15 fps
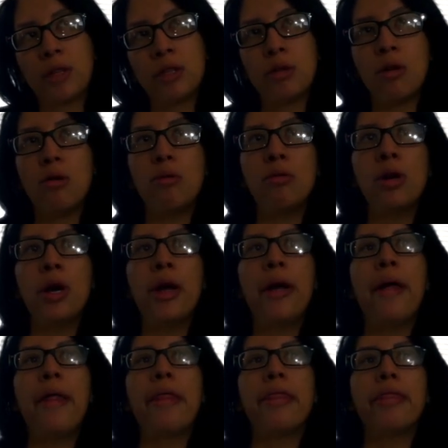So
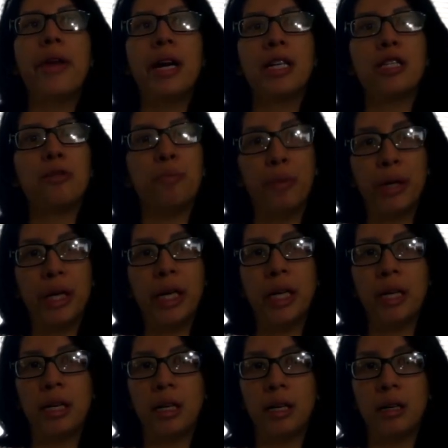that's
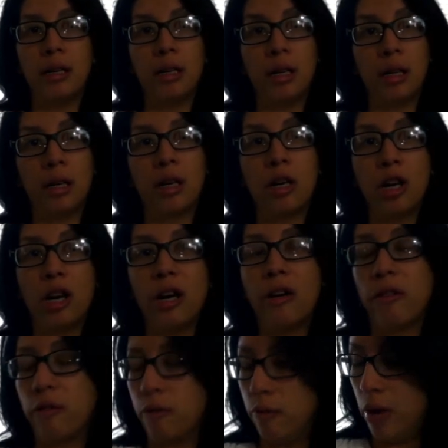pretty
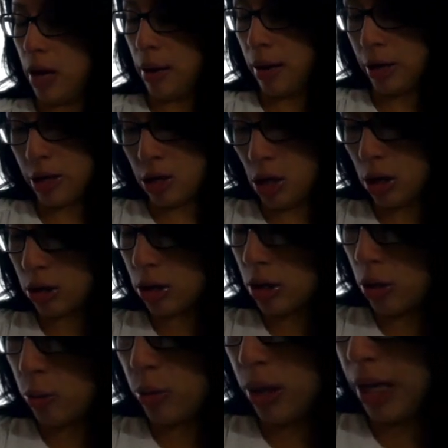good. And the
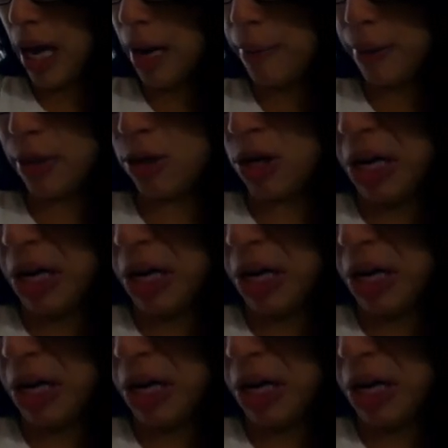doctors are really happy. They're